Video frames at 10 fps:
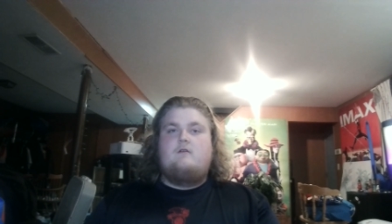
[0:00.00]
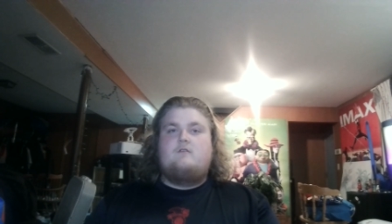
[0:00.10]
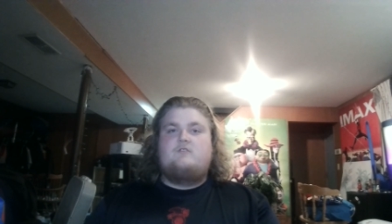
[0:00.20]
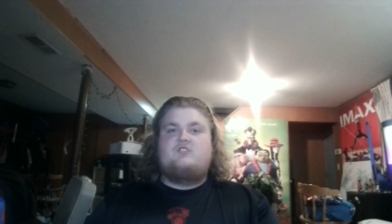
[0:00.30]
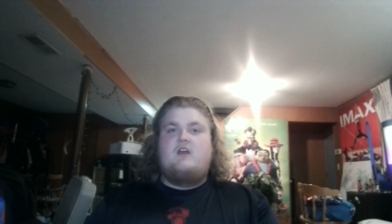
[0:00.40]

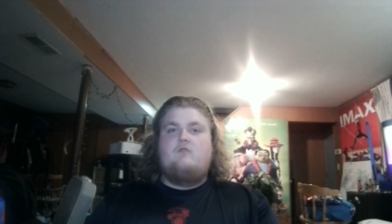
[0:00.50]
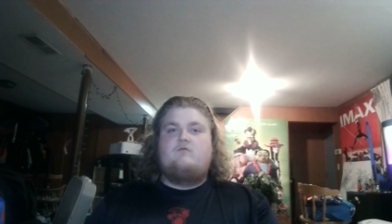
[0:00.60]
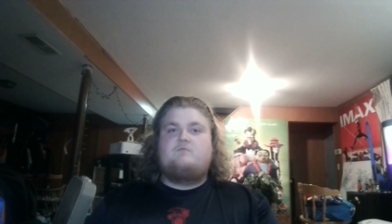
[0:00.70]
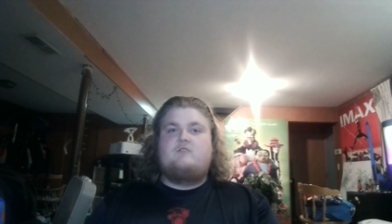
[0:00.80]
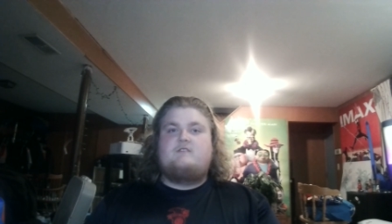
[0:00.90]
Shadow
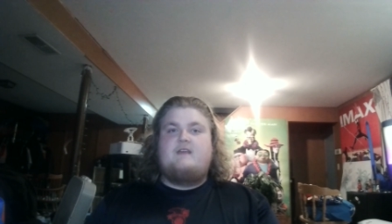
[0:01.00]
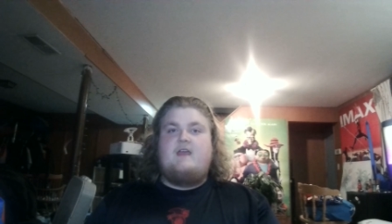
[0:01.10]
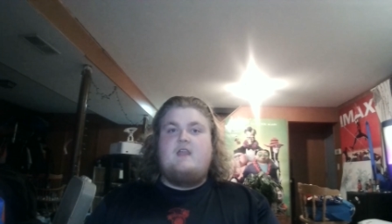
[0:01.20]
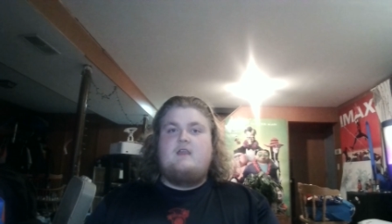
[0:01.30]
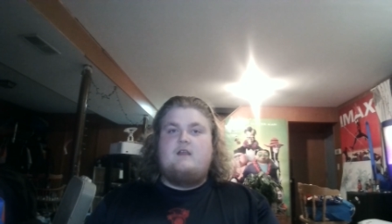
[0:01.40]
was
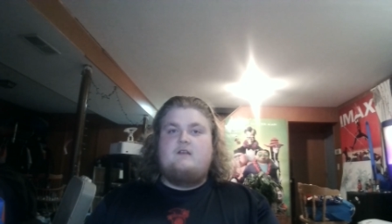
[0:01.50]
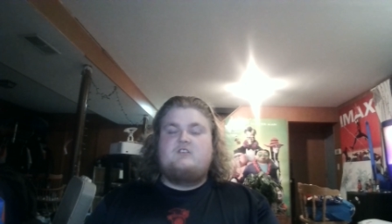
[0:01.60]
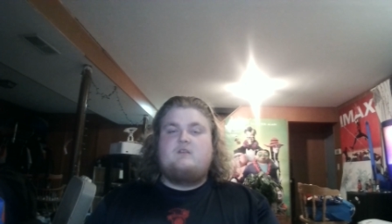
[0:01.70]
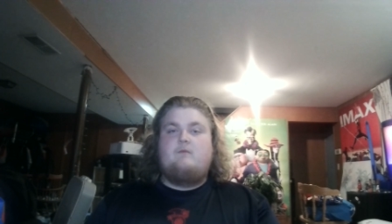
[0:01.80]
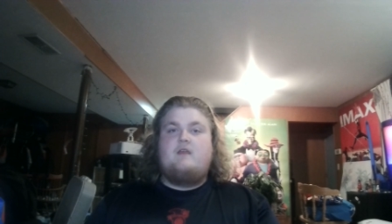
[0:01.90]
pretending
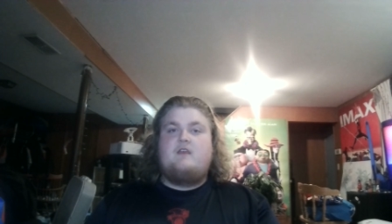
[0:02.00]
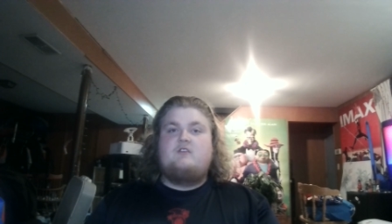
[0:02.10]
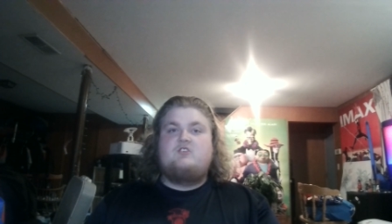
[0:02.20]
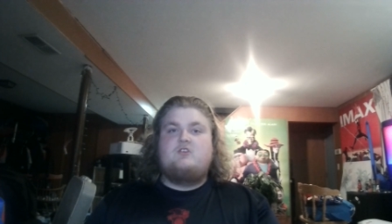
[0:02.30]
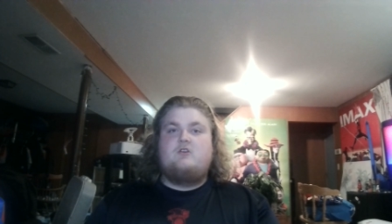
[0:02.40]
just to making
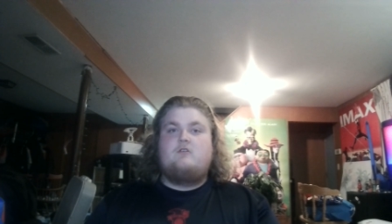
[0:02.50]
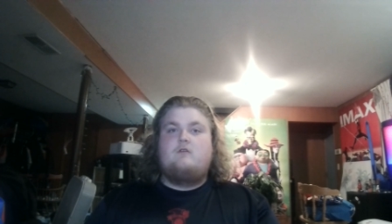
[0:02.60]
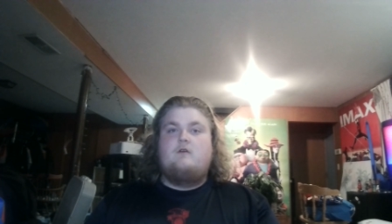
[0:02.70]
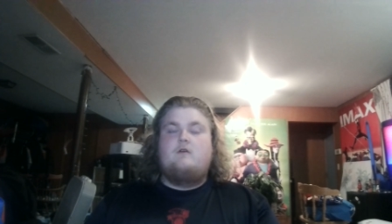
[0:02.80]
sure...